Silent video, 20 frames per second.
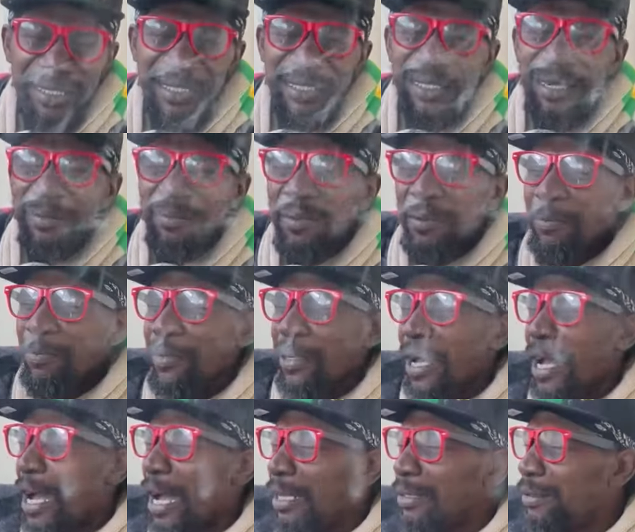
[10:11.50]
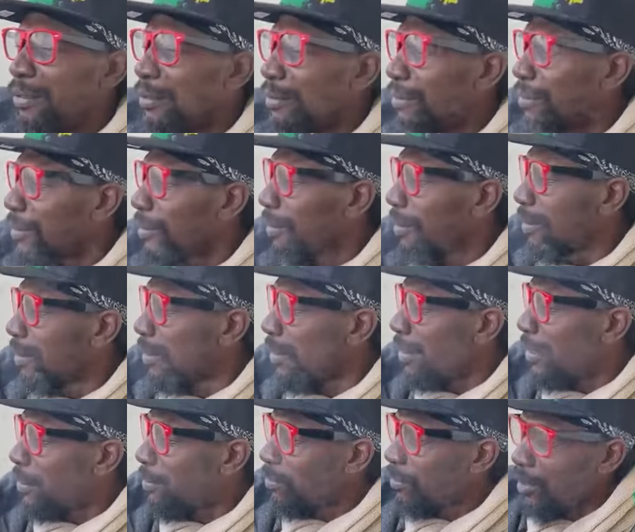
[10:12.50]
in my plan.
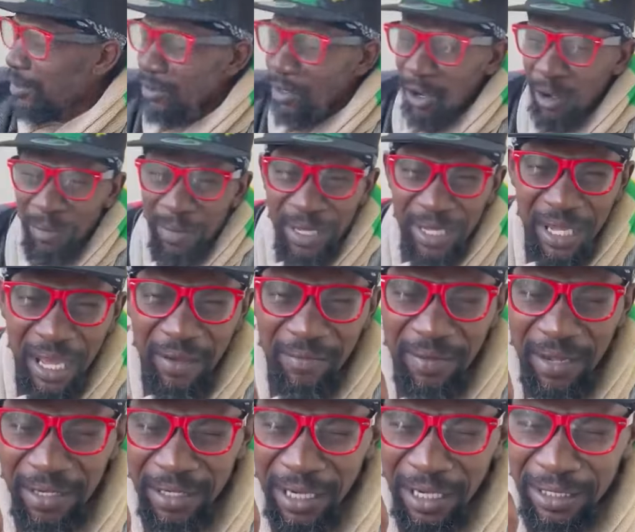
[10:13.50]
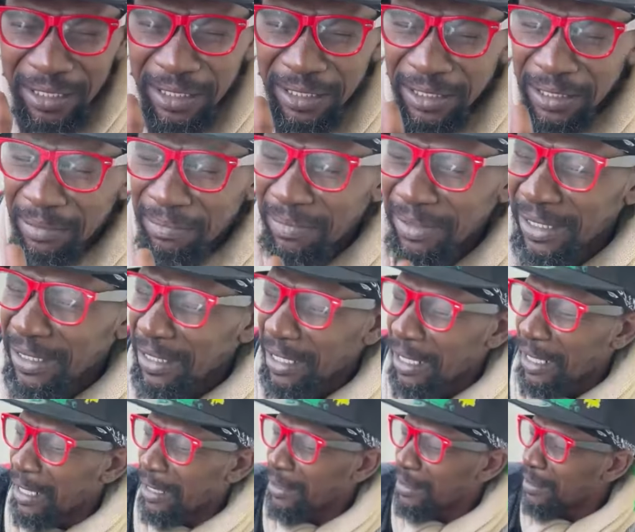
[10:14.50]
But now me have a Glock in my
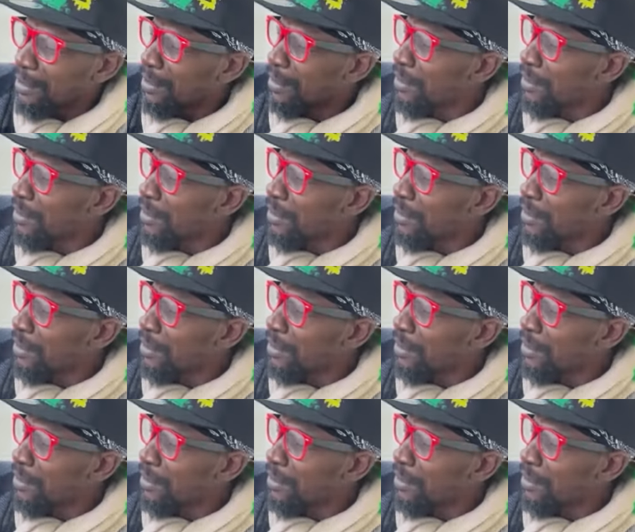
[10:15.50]
hand.